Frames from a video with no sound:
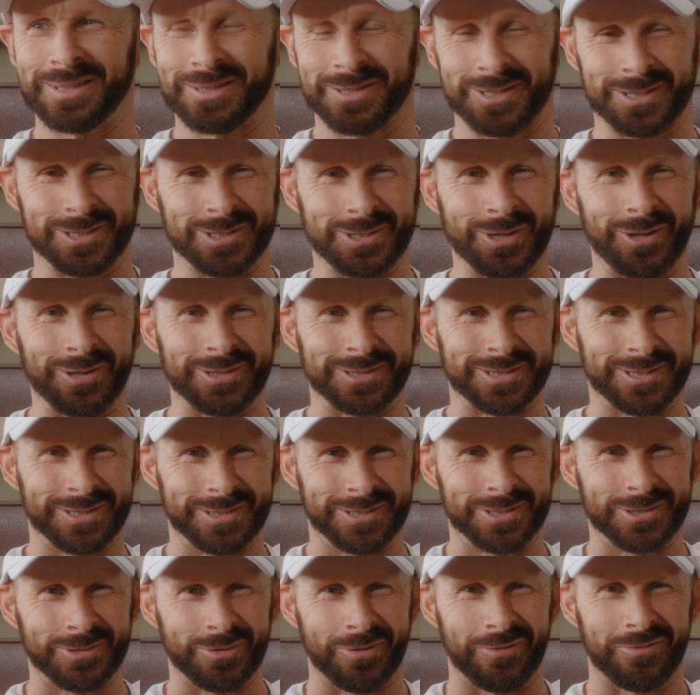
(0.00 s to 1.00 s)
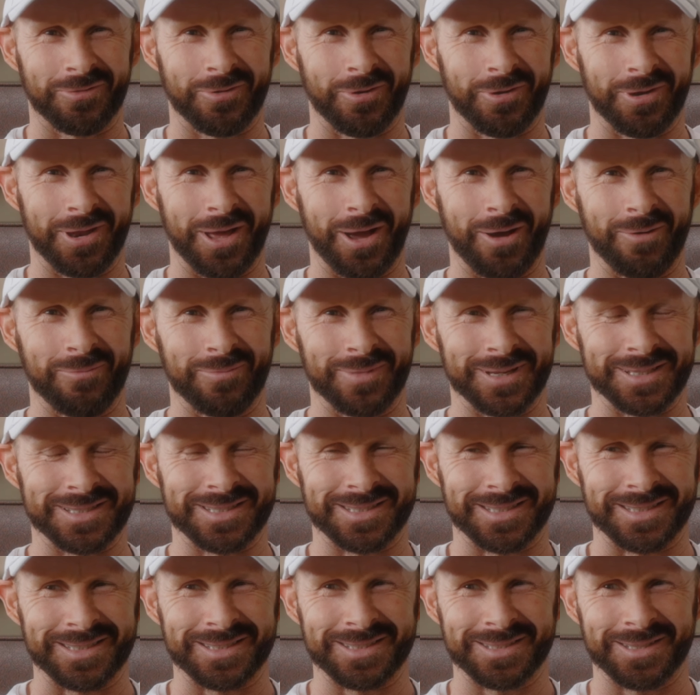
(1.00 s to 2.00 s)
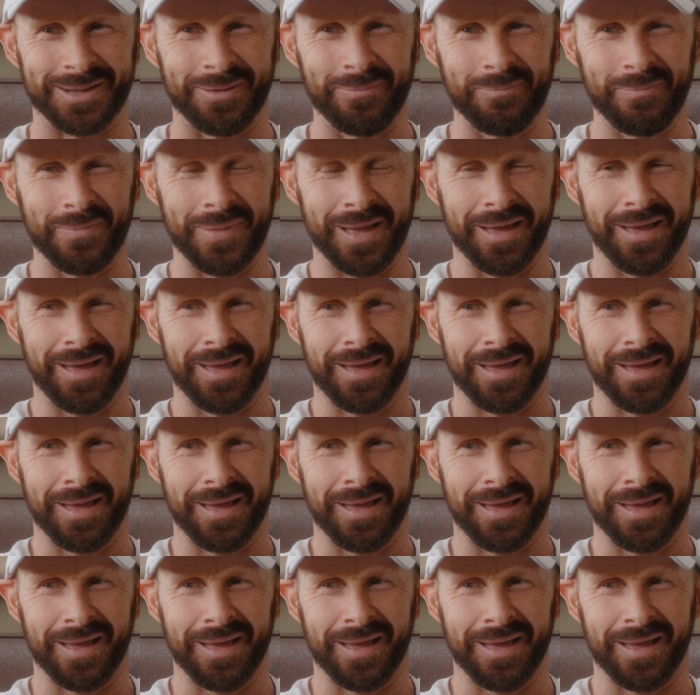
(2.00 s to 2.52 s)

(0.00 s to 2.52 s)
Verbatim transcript: the salt had sort of gone out of my system.